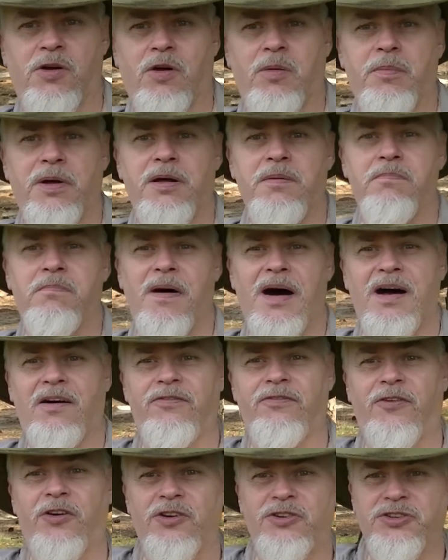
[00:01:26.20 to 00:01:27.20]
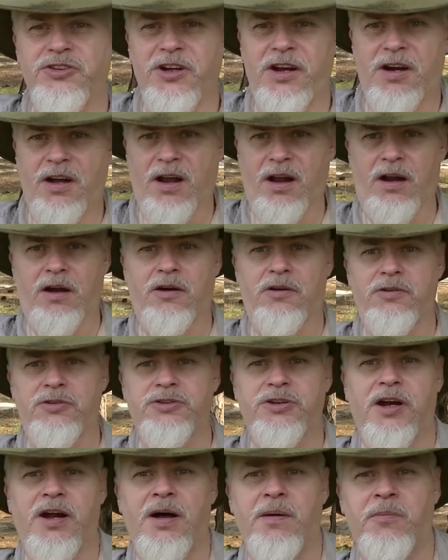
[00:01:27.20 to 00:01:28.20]
going to be my first set of
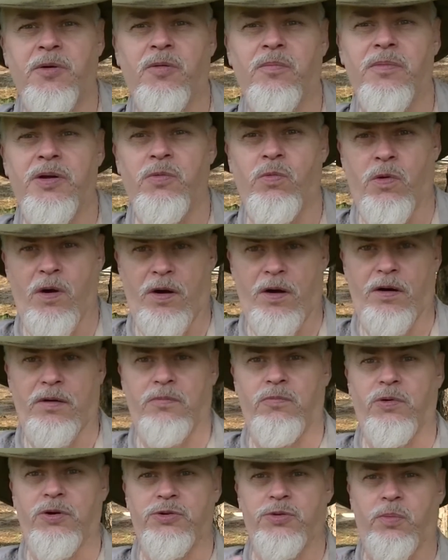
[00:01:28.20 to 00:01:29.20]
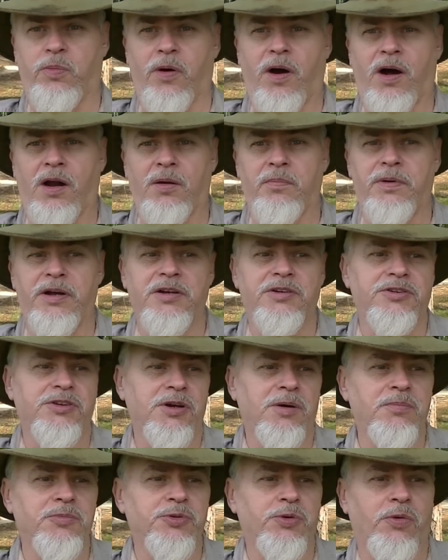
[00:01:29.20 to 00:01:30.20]
clothes that I'm going to be wearing, which will probably be
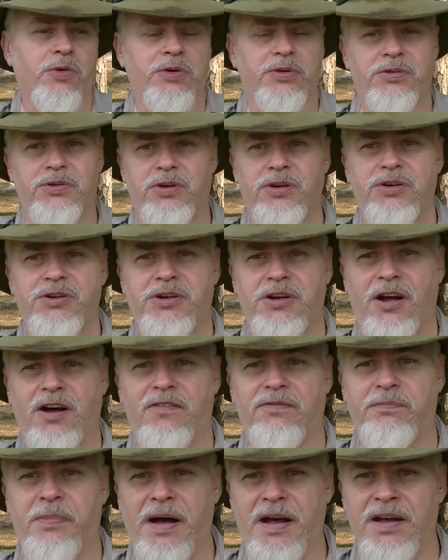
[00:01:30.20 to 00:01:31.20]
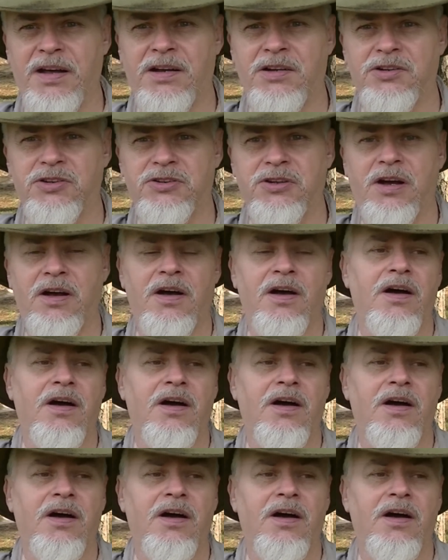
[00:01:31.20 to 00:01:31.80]
some sort of good tough pants.